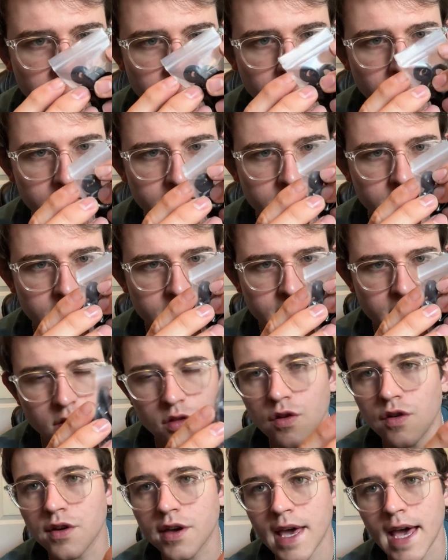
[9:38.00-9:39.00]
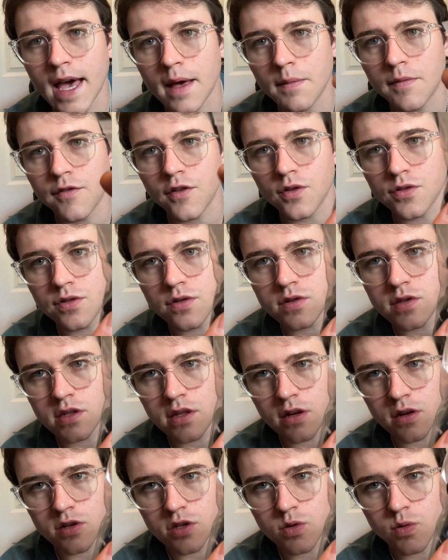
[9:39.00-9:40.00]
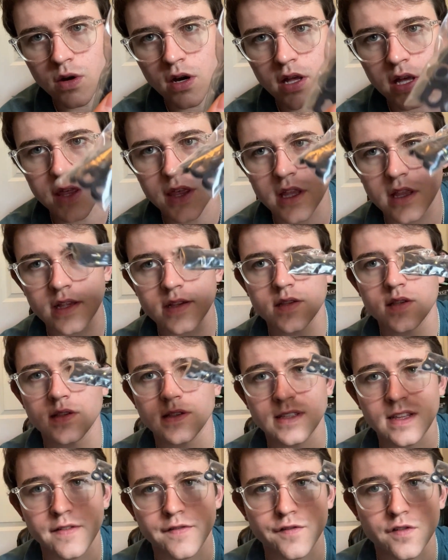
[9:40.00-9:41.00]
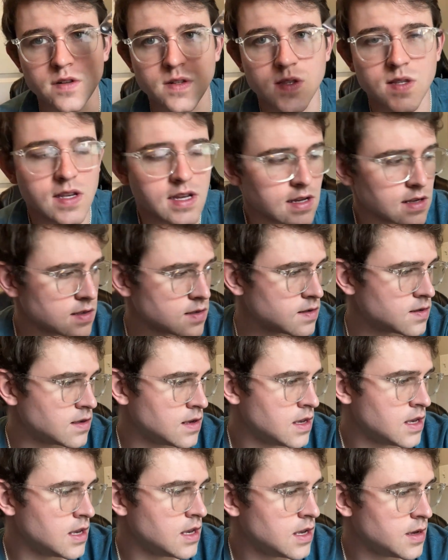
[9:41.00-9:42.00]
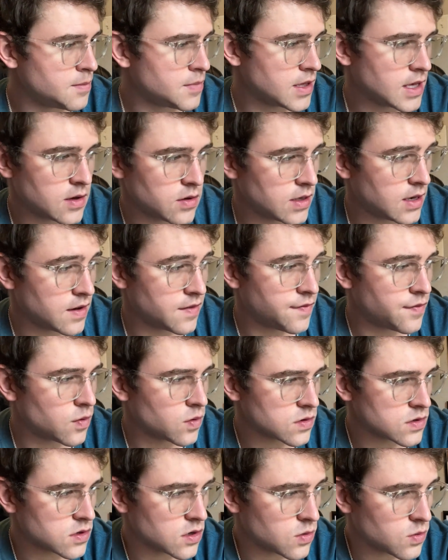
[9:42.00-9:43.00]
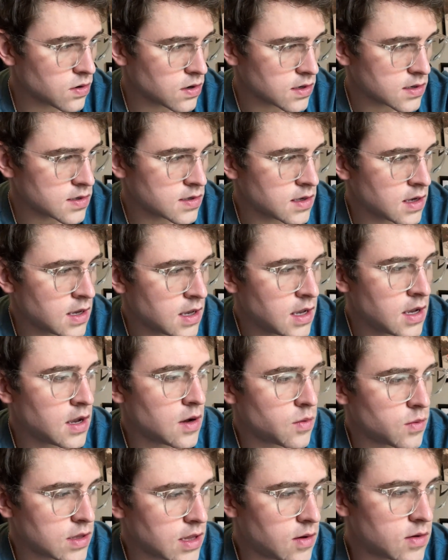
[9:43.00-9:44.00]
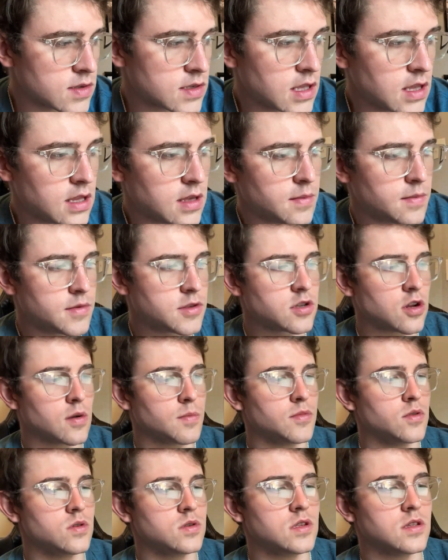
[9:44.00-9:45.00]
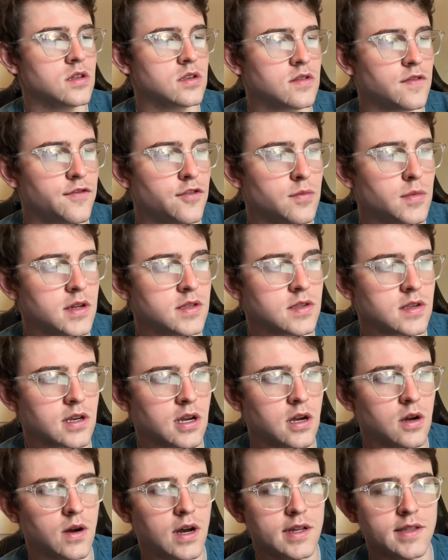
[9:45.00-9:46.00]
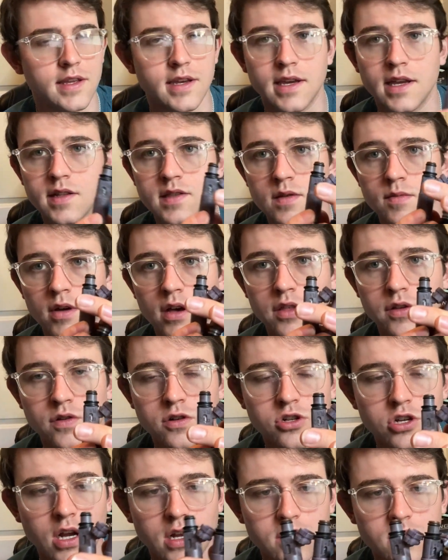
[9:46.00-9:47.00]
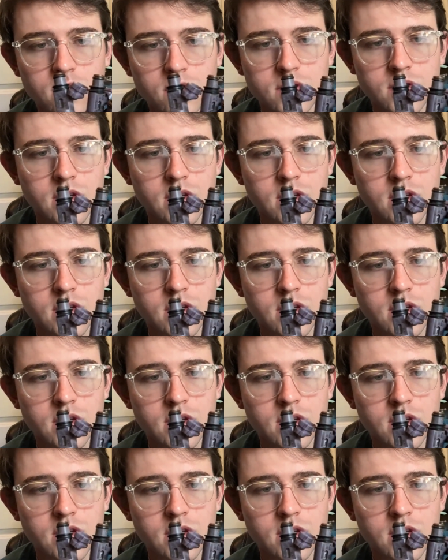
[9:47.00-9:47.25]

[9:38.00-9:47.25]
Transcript: And then you got the little cap filters in there as well. I think this is enough for 6, but I only have 4, so it works. When I was gonna start boosting this a few months ago, I did get some other injectors.